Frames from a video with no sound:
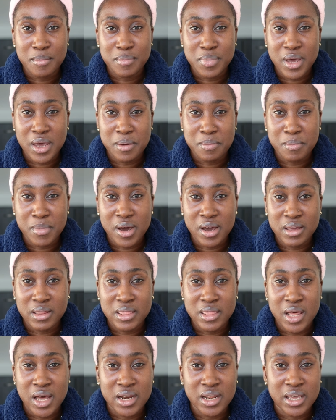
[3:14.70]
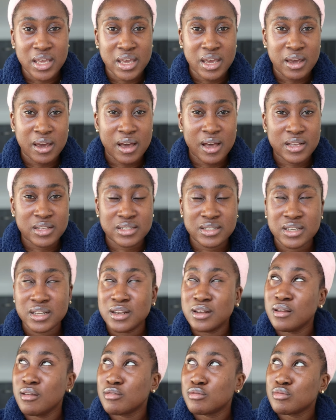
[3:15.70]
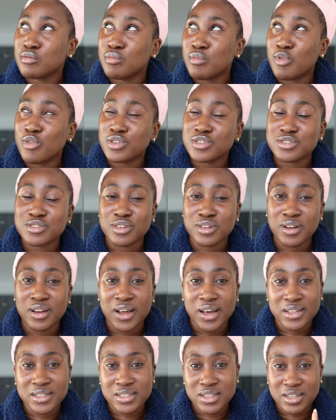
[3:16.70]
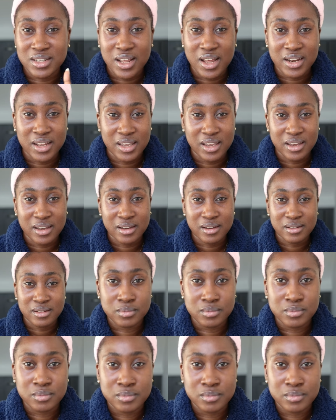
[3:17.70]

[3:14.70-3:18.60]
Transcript: Bear in mind that here has a little more sunlight than here.